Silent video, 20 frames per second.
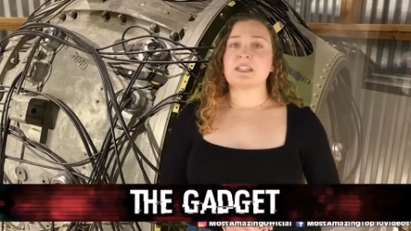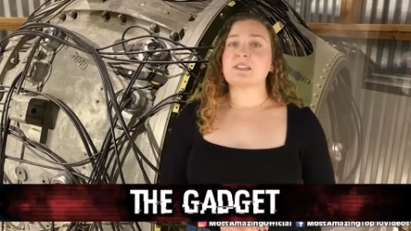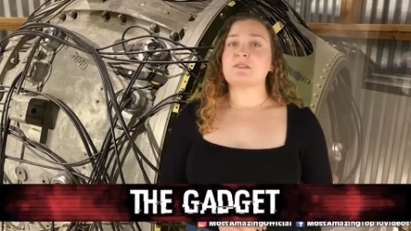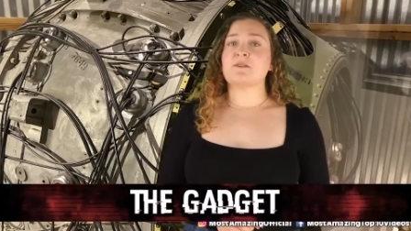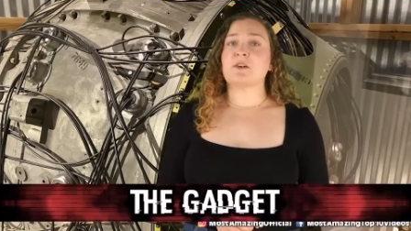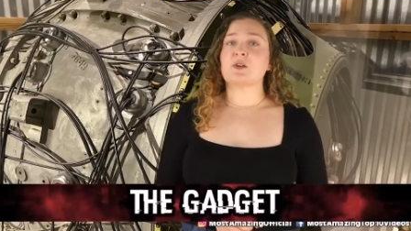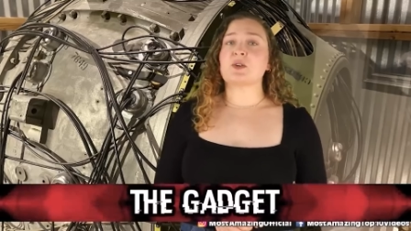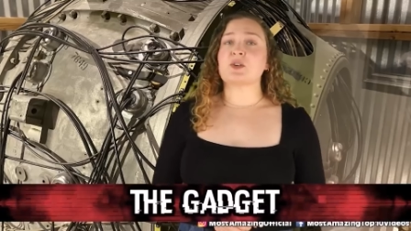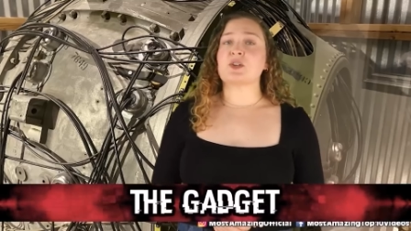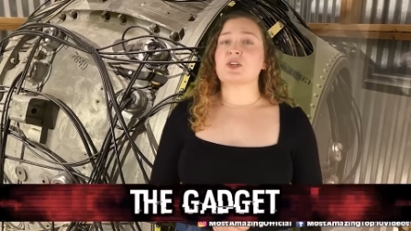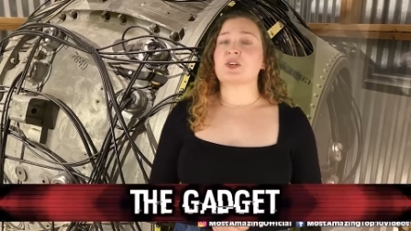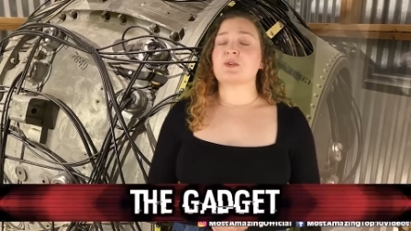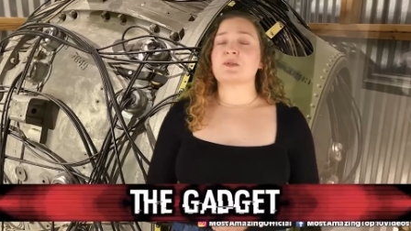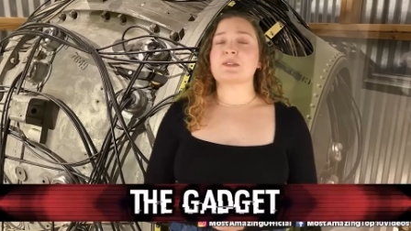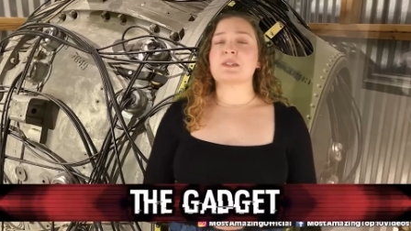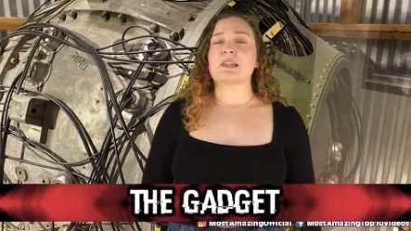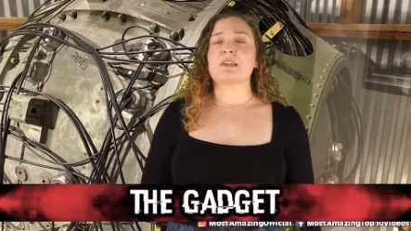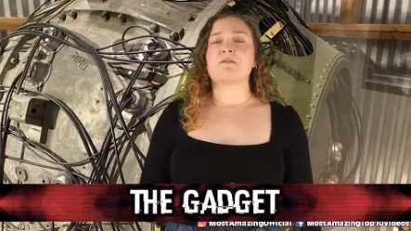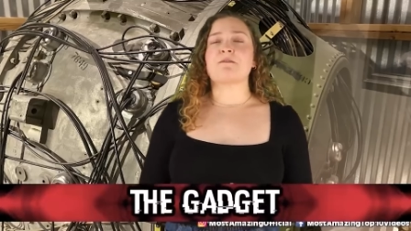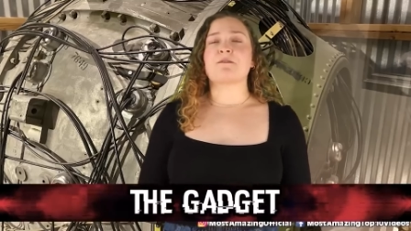This photo
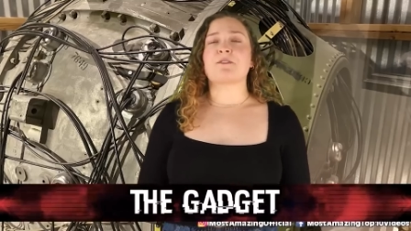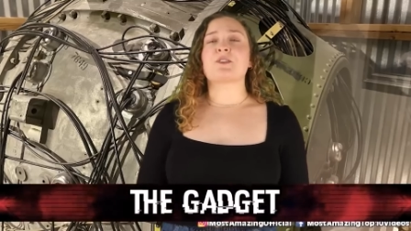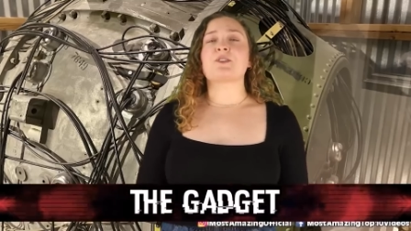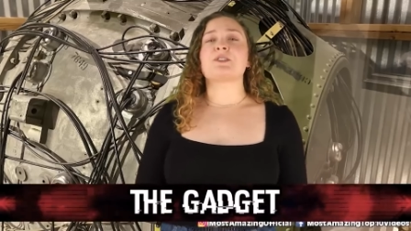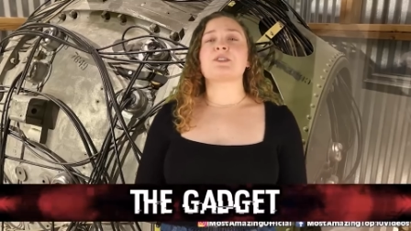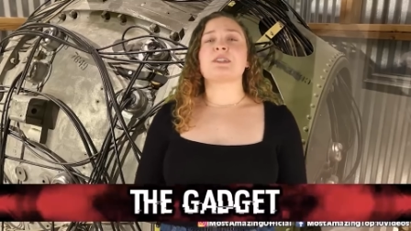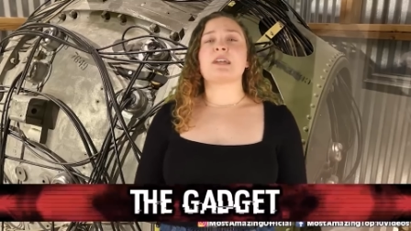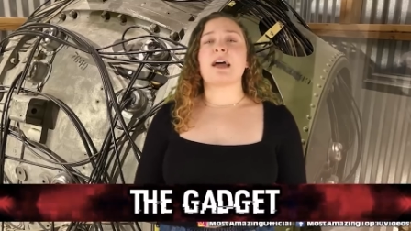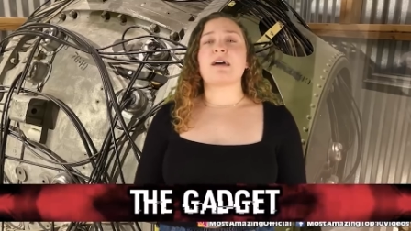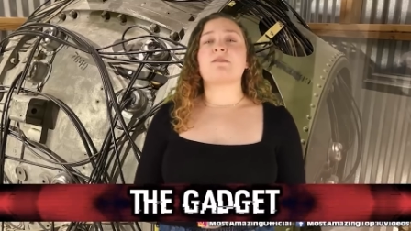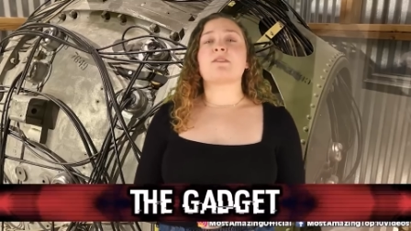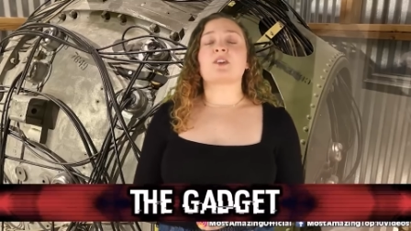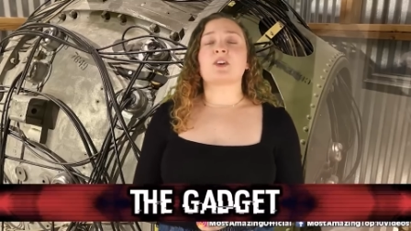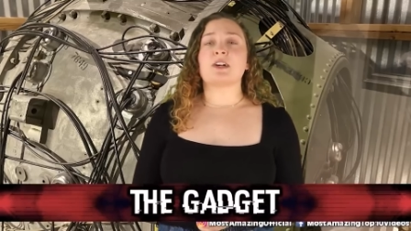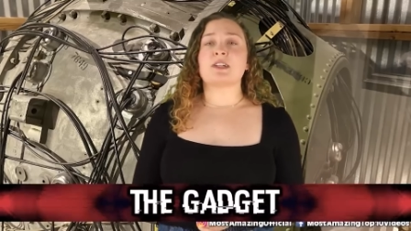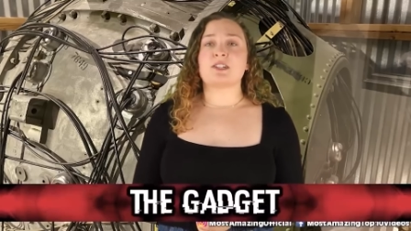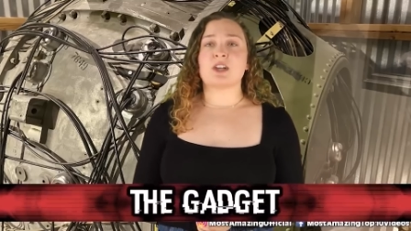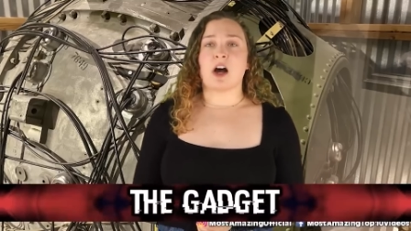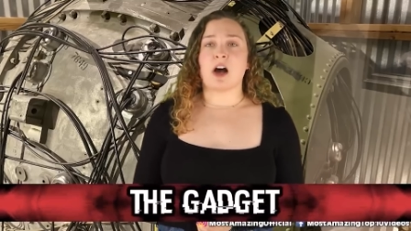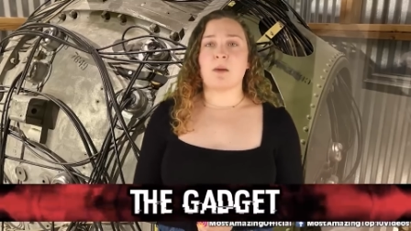shows the first
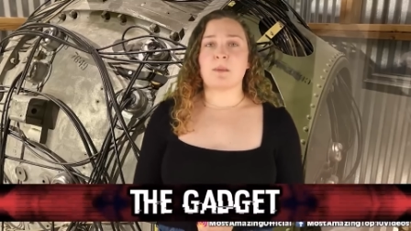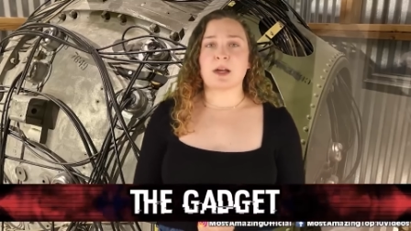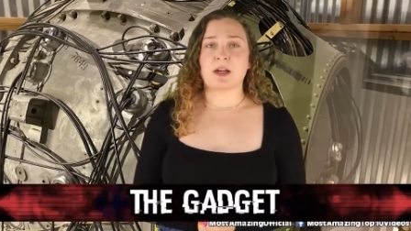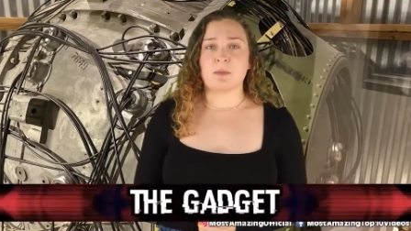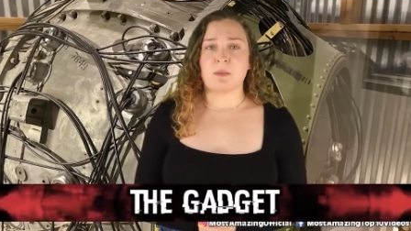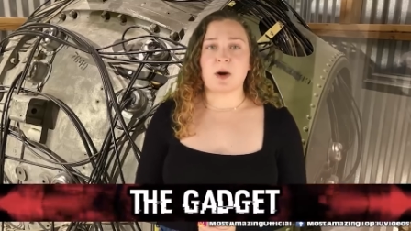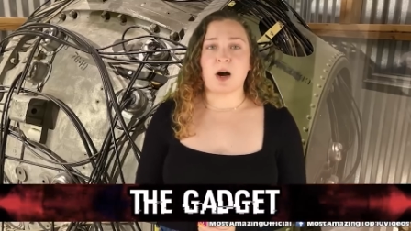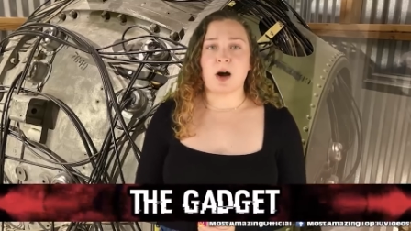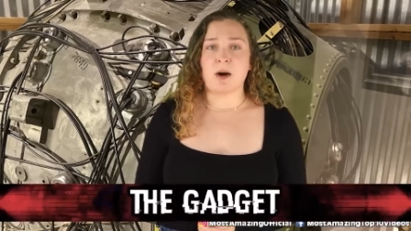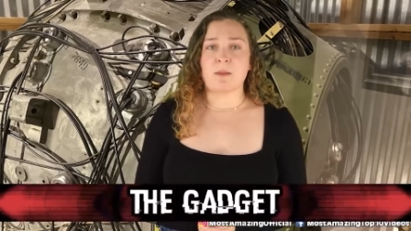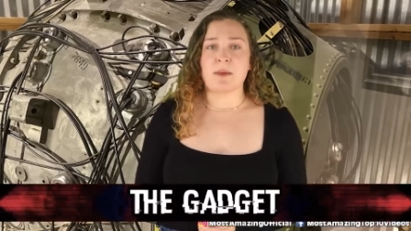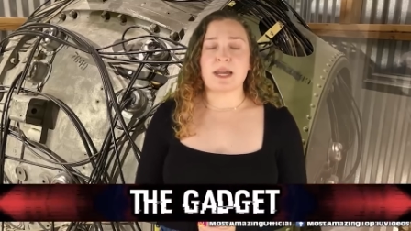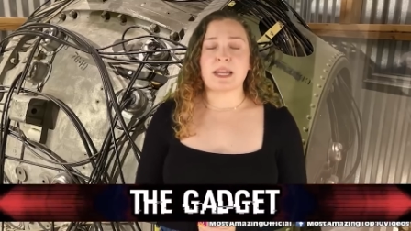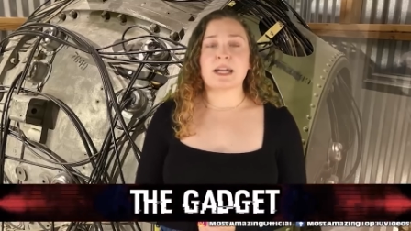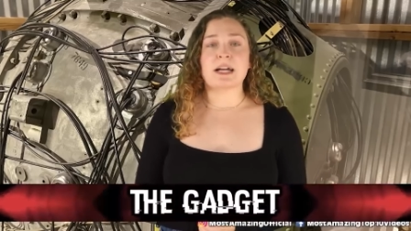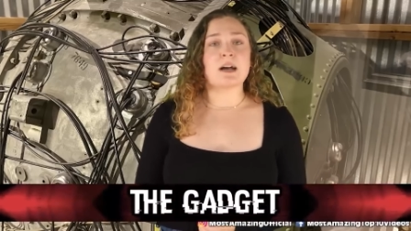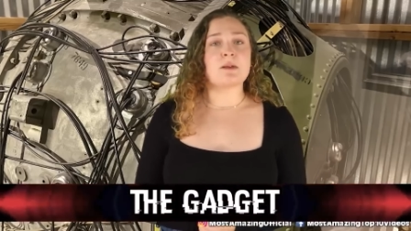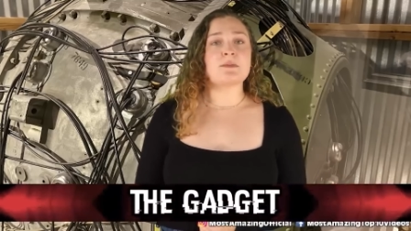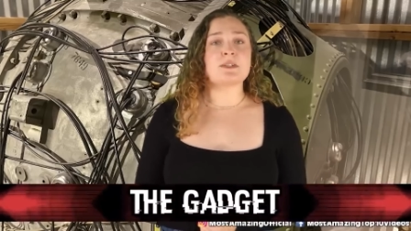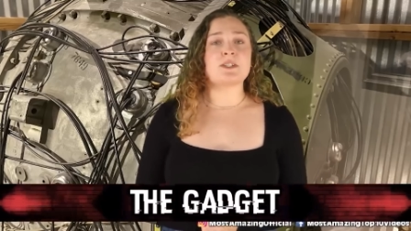ever atomic bomb, and
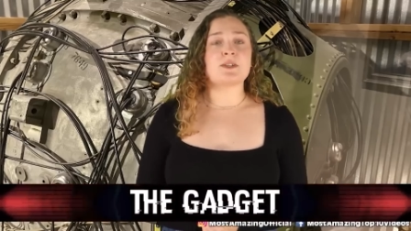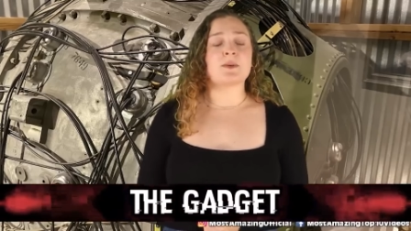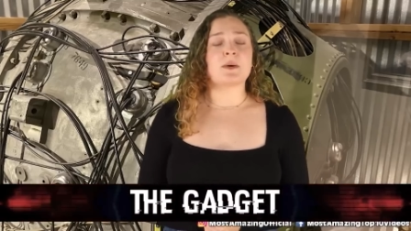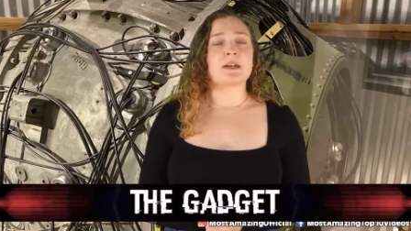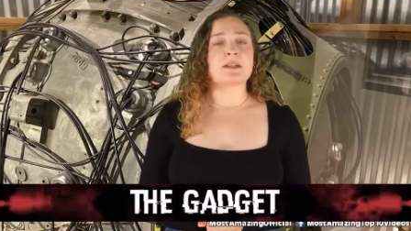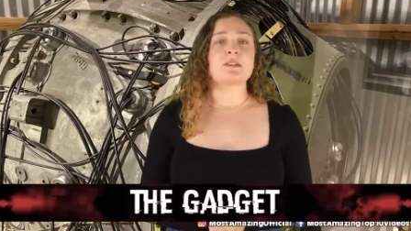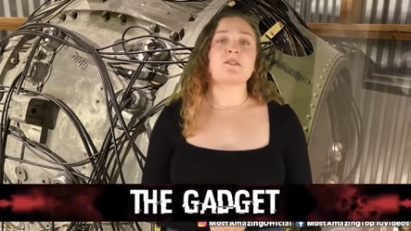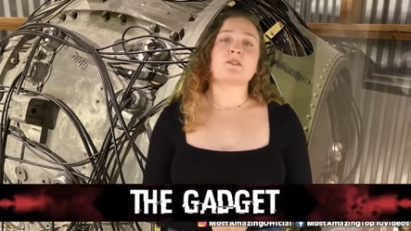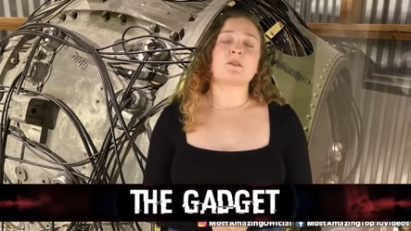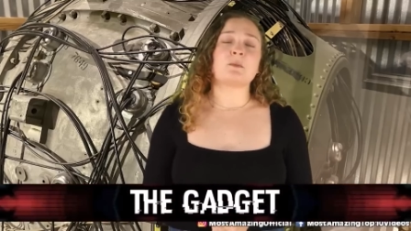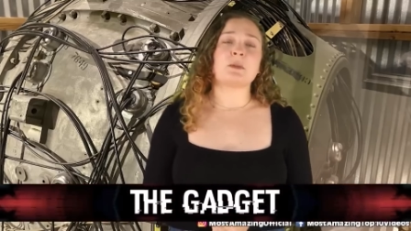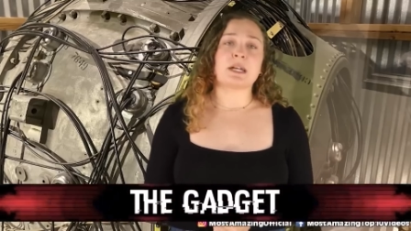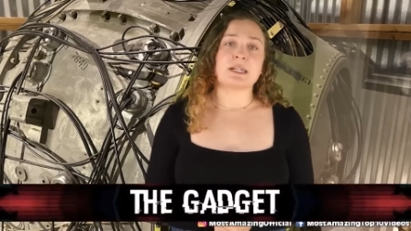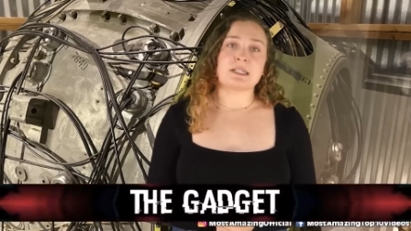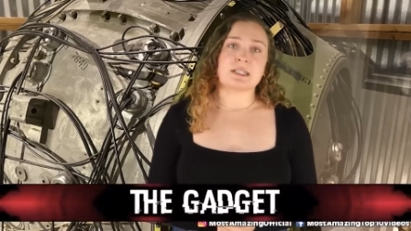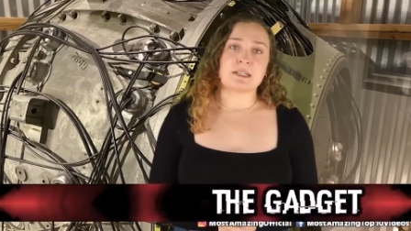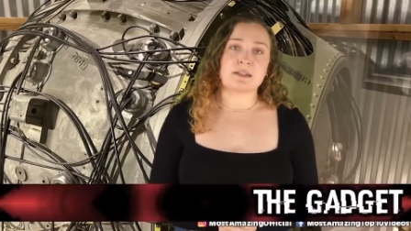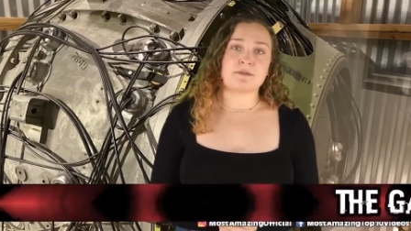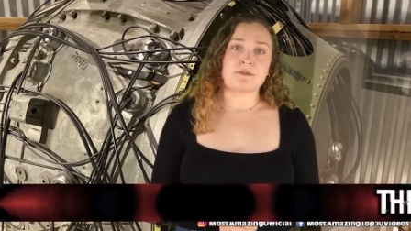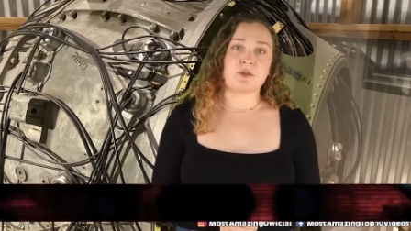it comes to us from
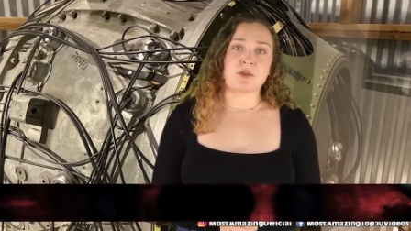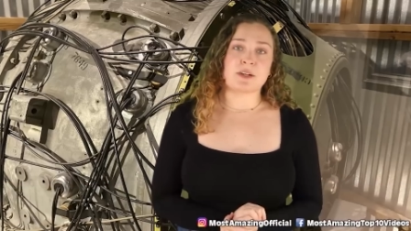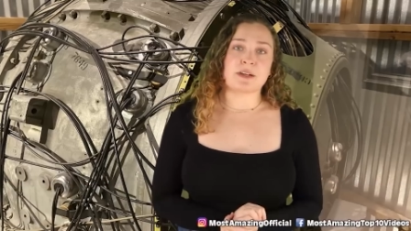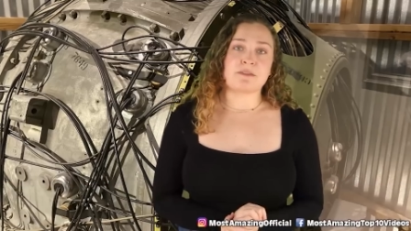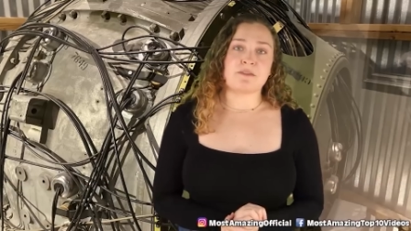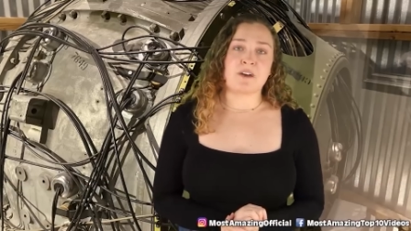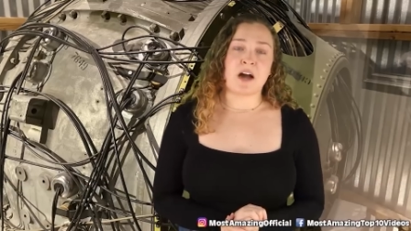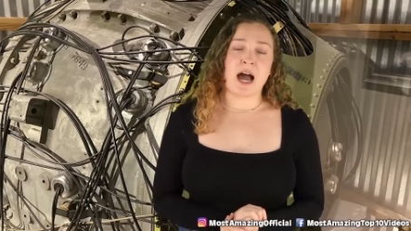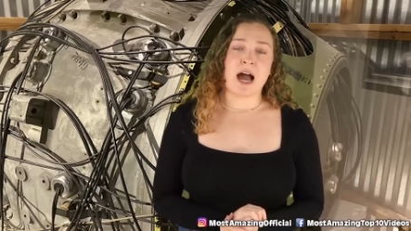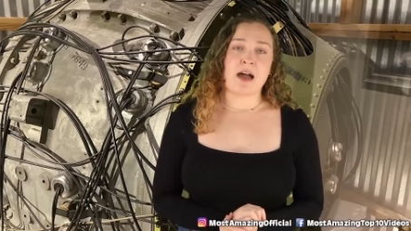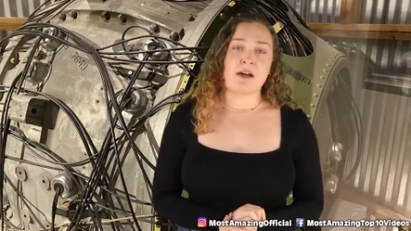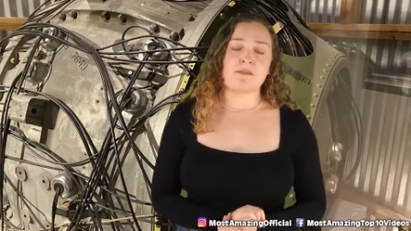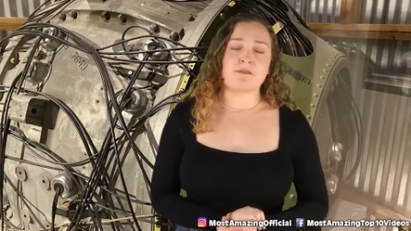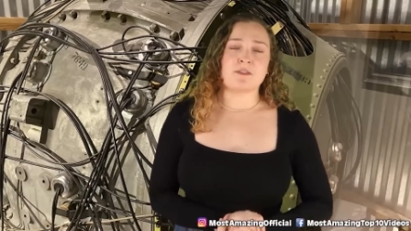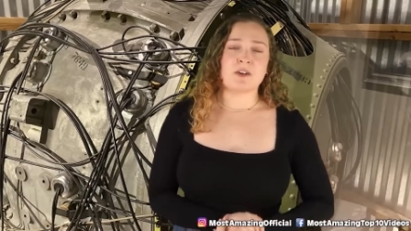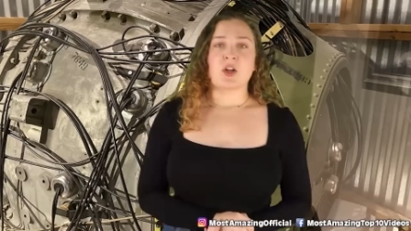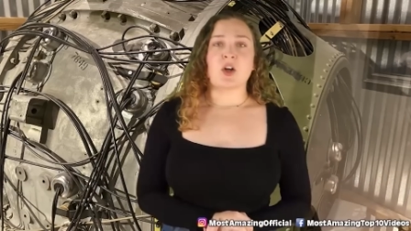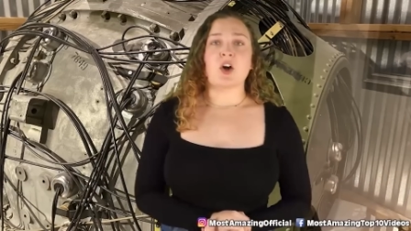1945.